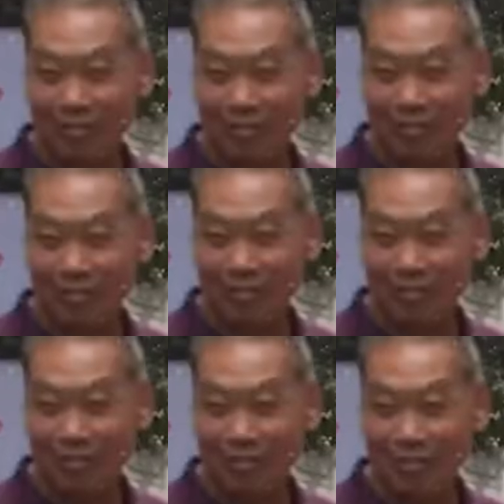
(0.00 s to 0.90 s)

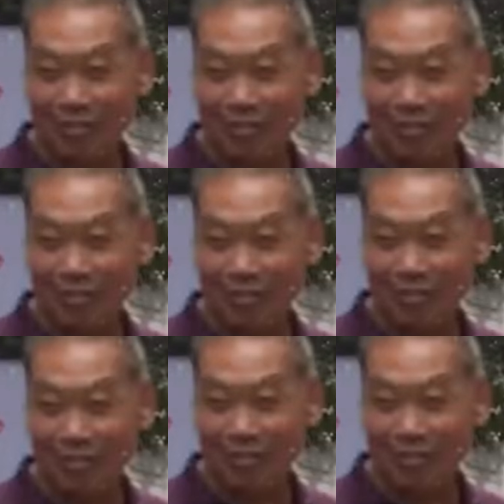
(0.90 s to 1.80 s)

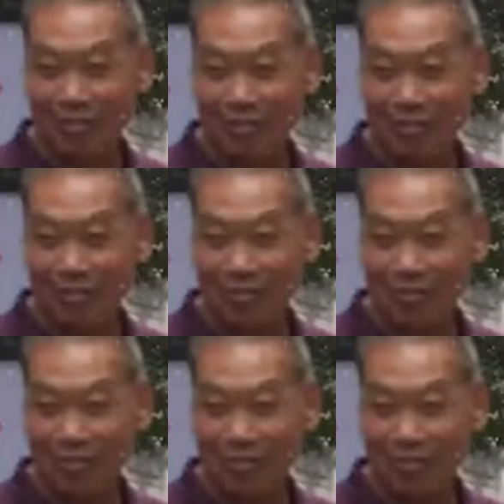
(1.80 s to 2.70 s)

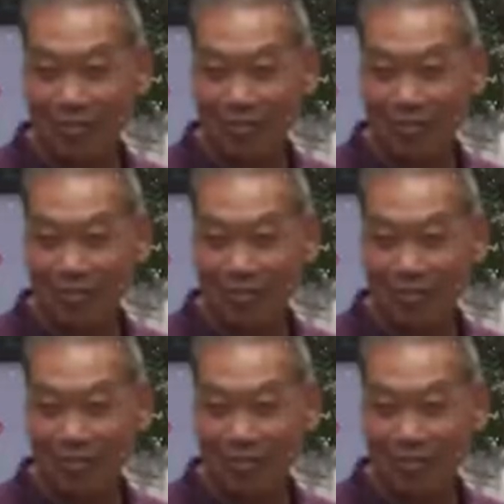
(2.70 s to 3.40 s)
(silent)